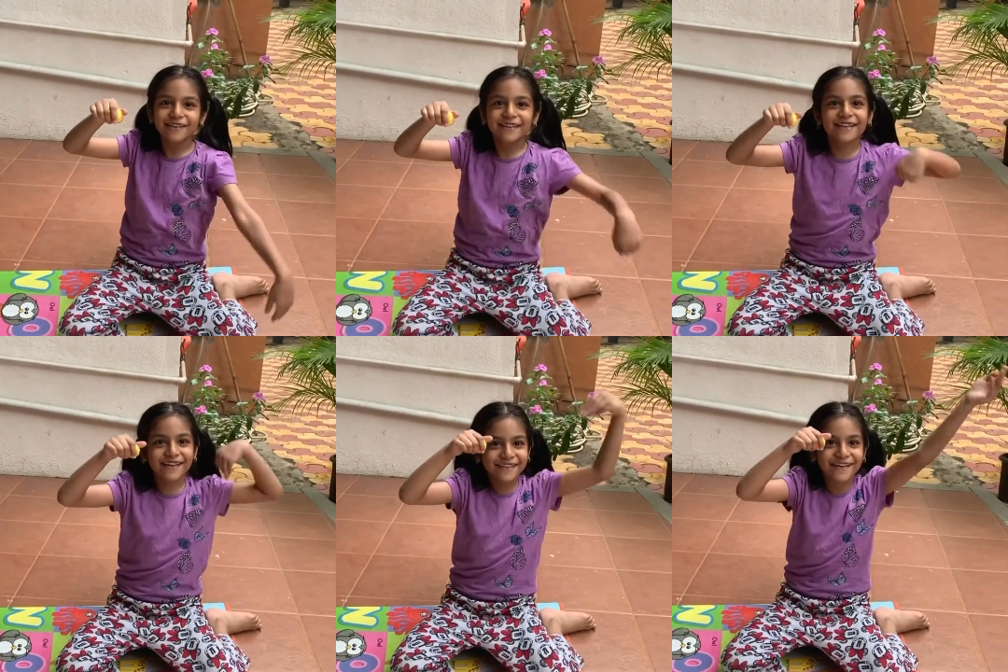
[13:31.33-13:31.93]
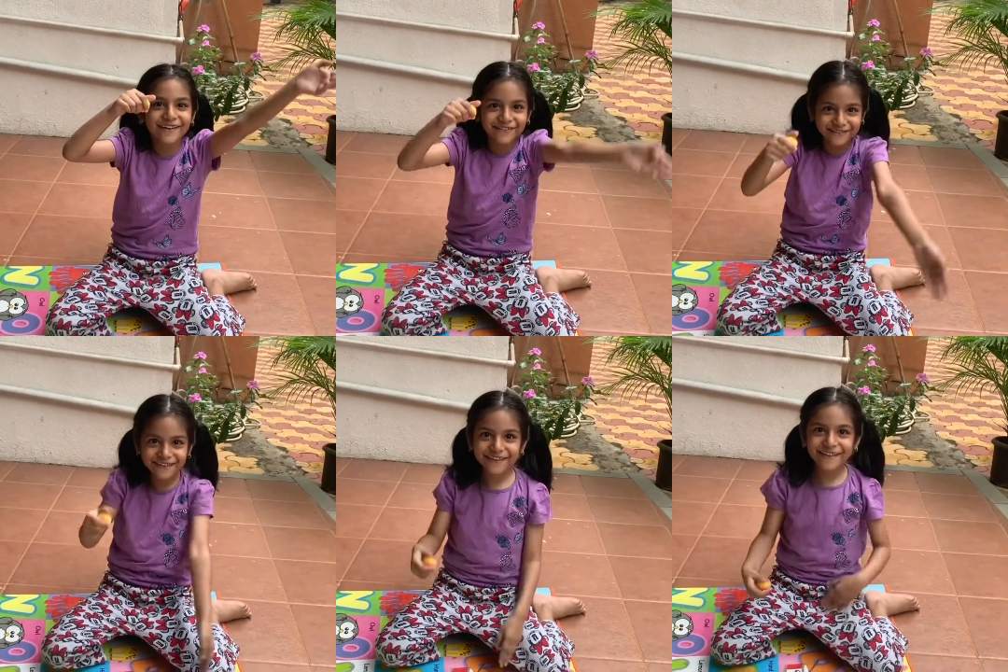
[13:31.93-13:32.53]
in the other house,
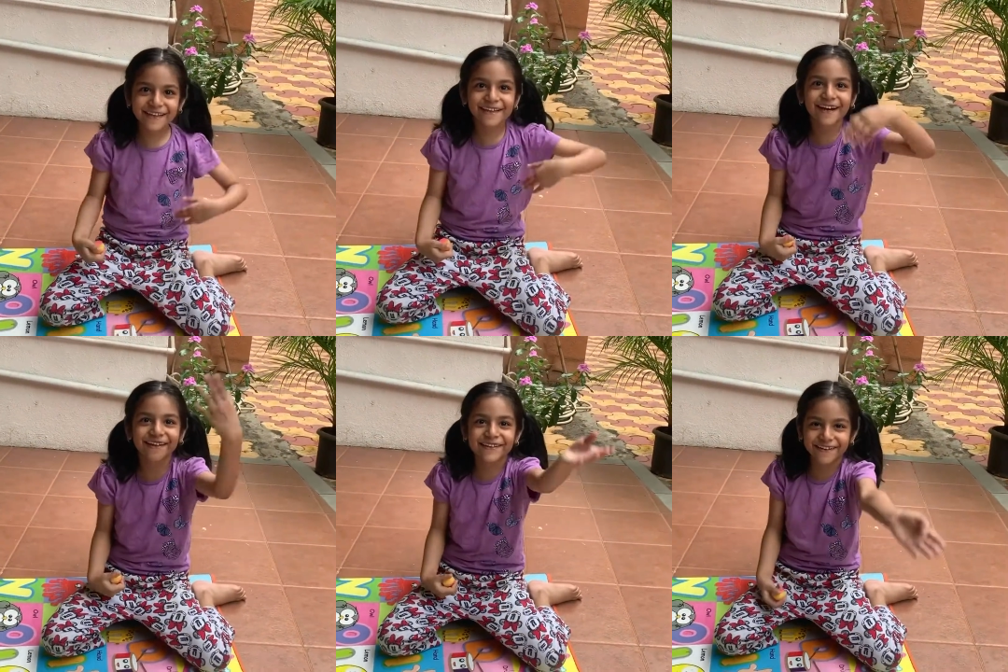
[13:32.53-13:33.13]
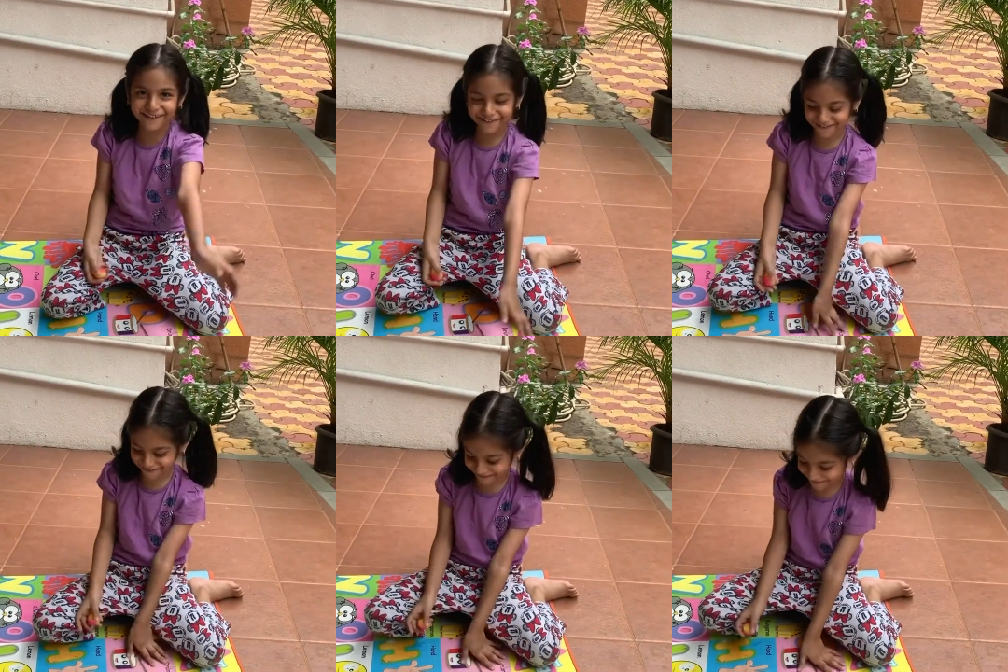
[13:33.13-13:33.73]
in the other house.